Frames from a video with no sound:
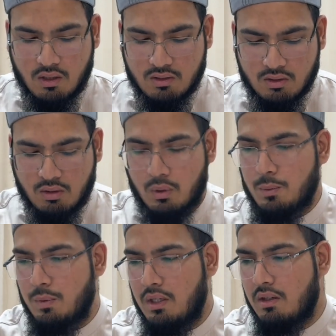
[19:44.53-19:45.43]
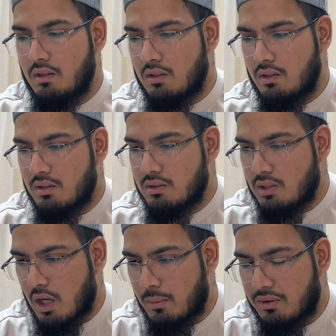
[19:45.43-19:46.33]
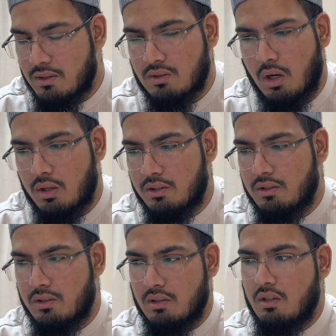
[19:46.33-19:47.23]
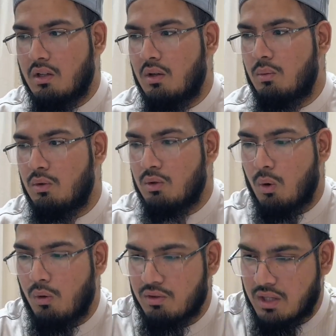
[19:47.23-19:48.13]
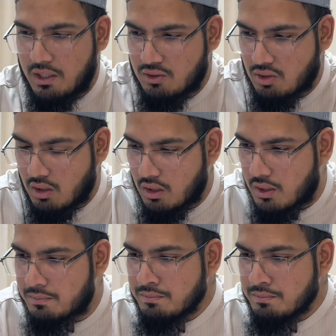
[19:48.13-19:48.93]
So when we talk about this scholar, we'll go over that inshallah.